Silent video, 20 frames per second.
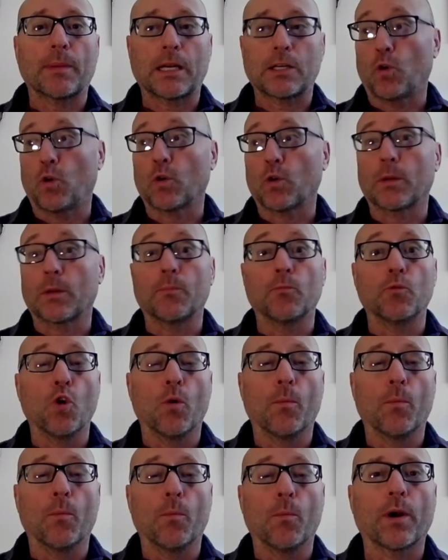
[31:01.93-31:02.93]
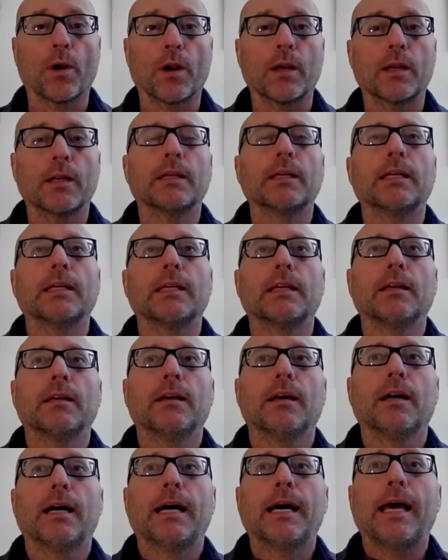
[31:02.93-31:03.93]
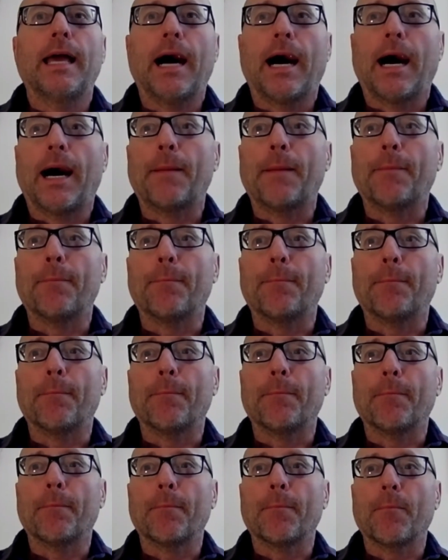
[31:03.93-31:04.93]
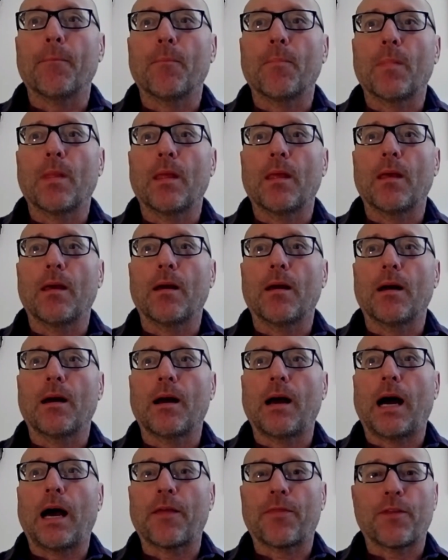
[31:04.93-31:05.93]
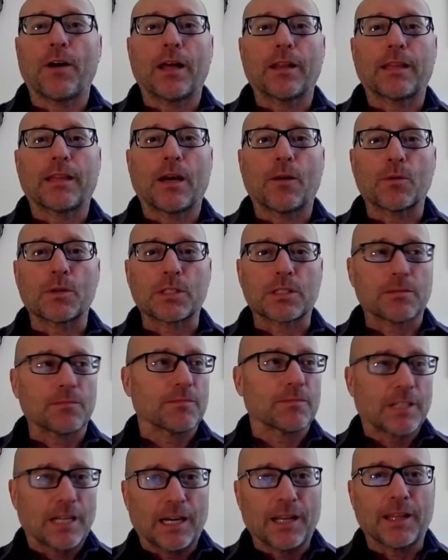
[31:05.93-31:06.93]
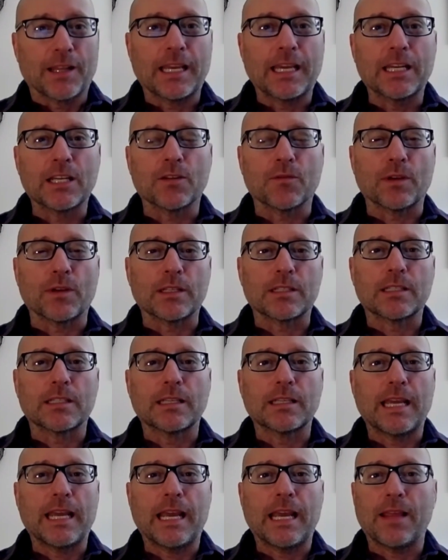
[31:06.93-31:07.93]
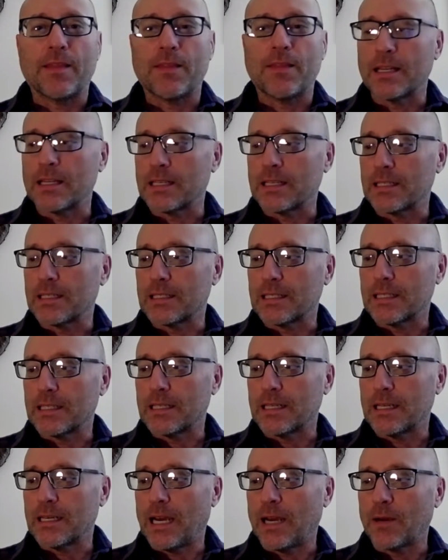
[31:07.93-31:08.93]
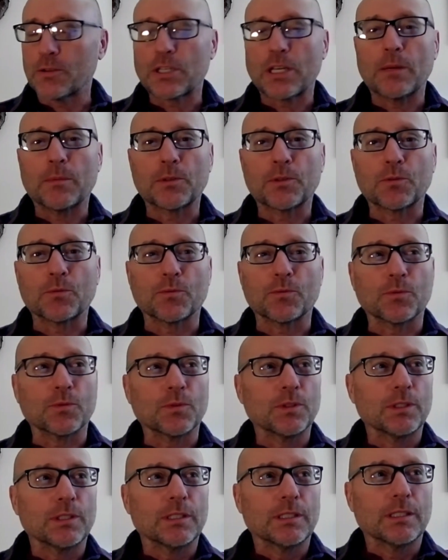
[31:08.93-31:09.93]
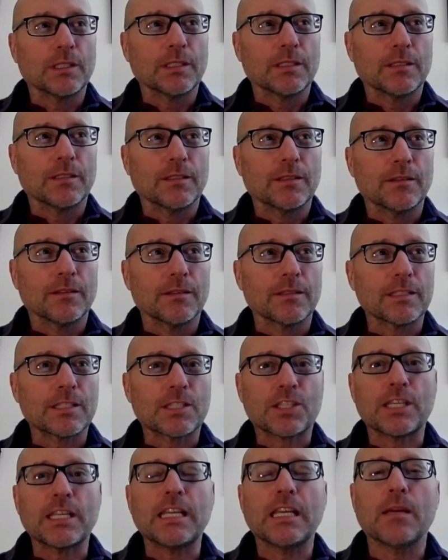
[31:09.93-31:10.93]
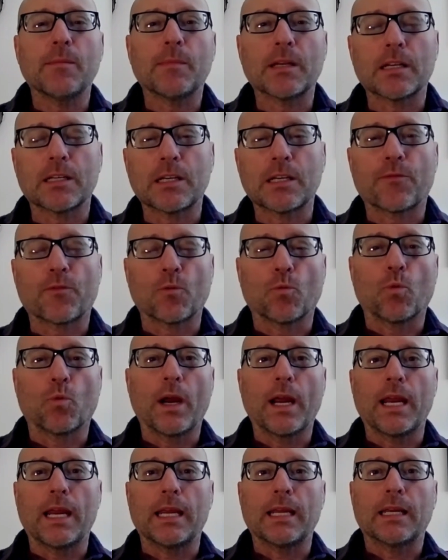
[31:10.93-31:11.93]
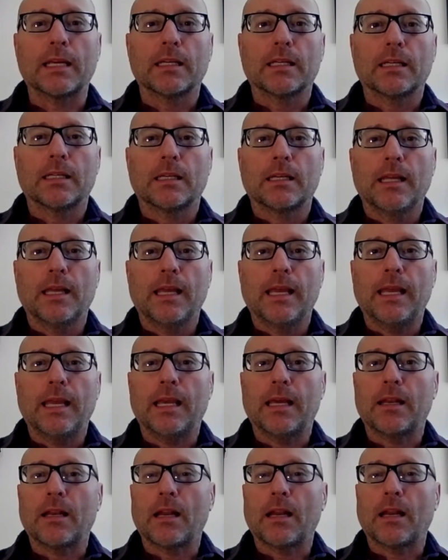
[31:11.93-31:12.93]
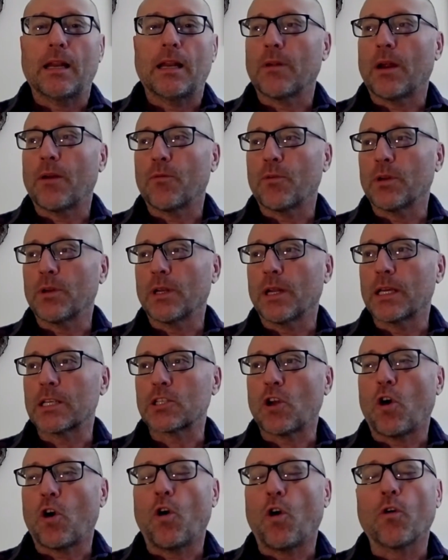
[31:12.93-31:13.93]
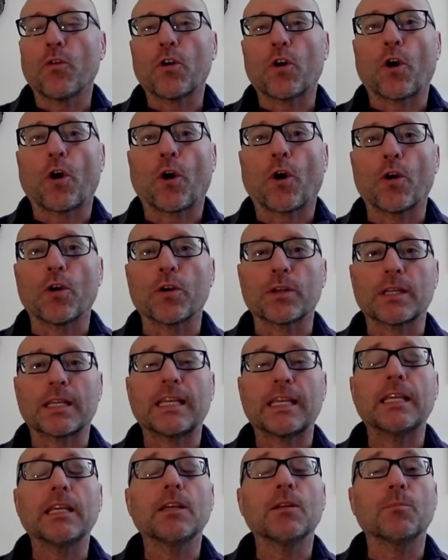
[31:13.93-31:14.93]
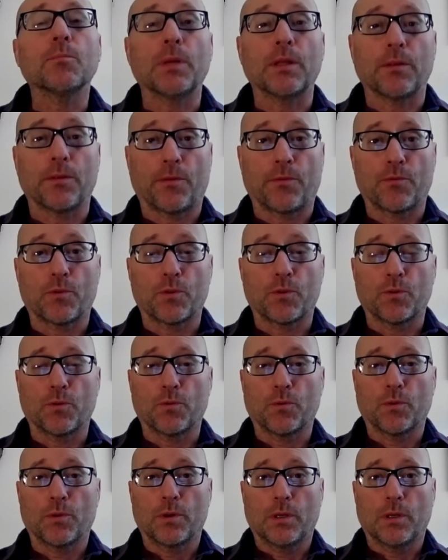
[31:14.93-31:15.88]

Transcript: and I told him no more um, I thought that was kind of the end of it. And then I was able to see him in a different way. And I, I realized all the hurt he had been through